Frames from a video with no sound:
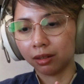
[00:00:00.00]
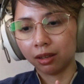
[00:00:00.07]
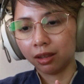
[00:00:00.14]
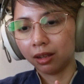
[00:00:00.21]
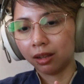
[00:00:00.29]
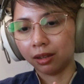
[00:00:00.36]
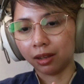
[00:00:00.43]

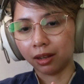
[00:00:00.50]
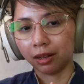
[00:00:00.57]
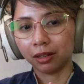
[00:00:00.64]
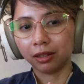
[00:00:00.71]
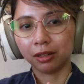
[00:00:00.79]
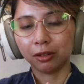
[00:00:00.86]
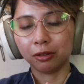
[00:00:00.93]
Like I
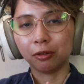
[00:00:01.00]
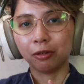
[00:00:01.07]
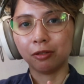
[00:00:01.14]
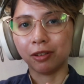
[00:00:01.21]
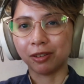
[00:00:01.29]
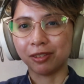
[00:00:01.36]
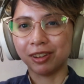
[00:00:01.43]
didn't know if
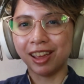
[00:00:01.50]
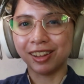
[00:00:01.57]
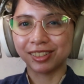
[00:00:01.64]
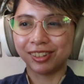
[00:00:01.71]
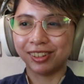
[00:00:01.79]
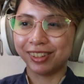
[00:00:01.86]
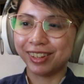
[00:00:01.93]
I could
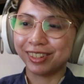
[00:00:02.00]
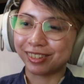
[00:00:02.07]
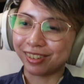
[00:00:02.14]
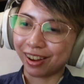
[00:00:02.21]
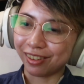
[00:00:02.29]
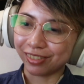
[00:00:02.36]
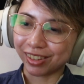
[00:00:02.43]
actually
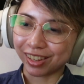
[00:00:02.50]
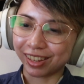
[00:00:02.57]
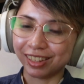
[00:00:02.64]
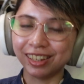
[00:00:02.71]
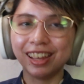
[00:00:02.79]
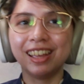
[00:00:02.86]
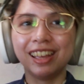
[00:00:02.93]
drive again.
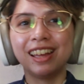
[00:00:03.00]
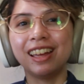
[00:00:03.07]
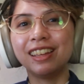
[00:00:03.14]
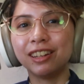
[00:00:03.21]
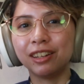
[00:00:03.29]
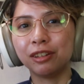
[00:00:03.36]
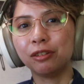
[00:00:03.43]
I
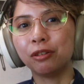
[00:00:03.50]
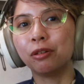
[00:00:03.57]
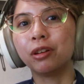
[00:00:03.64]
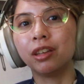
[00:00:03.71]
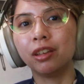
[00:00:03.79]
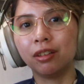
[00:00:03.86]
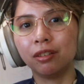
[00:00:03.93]
didn't know
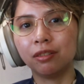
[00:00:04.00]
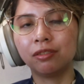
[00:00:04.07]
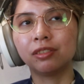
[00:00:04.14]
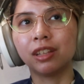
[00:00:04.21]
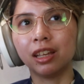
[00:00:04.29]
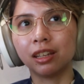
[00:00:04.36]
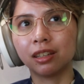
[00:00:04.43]
if
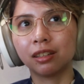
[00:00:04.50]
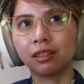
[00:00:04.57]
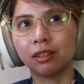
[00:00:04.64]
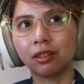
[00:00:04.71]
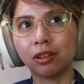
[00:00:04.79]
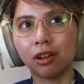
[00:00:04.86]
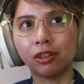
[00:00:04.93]
like the
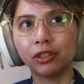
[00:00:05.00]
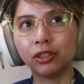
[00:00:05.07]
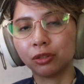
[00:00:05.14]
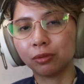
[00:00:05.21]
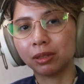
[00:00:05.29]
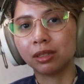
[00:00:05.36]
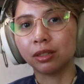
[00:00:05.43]
knowledge
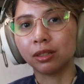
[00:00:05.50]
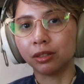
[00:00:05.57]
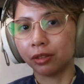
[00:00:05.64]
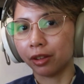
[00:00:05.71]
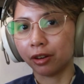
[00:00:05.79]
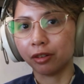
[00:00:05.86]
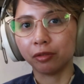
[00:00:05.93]
was still
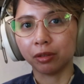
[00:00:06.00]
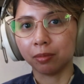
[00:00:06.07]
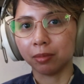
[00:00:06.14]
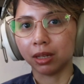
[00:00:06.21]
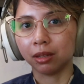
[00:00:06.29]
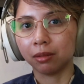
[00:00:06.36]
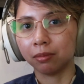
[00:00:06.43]
there with
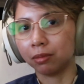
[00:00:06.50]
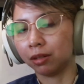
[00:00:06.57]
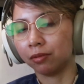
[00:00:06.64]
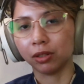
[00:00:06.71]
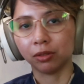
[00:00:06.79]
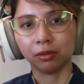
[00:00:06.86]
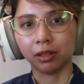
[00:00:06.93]
me, but
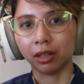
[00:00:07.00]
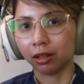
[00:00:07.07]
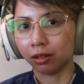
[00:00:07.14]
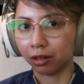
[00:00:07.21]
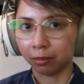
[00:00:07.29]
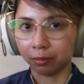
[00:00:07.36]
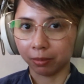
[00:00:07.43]
eventually I
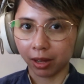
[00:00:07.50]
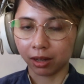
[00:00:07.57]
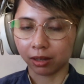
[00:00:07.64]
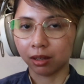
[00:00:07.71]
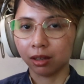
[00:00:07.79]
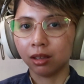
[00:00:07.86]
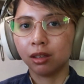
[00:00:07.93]
got it back.
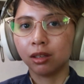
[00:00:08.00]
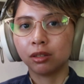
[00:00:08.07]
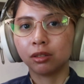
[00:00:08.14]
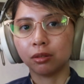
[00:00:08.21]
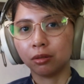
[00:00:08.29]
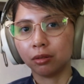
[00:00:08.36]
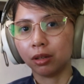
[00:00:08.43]

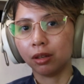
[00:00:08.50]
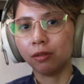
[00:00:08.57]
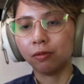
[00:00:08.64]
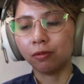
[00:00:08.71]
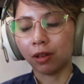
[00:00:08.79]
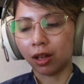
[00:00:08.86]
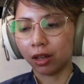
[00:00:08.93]
So if
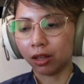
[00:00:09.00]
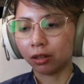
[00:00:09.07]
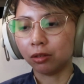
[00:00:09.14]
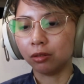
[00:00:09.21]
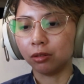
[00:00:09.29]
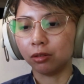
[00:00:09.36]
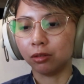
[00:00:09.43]
I
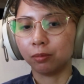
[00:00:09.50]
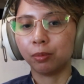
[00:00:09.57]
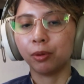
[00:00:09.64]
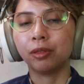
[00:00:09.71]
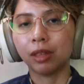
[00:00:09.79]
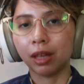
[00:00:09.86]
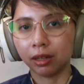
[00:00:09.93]
could
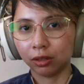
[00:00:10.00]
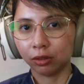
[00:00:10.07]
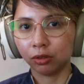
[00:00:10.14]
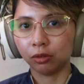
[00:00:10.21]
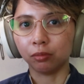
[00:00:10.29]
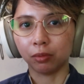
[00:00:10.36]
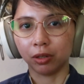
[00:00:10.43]
put that
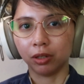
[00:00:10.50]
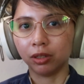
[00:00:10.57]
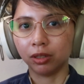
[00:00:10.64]
into words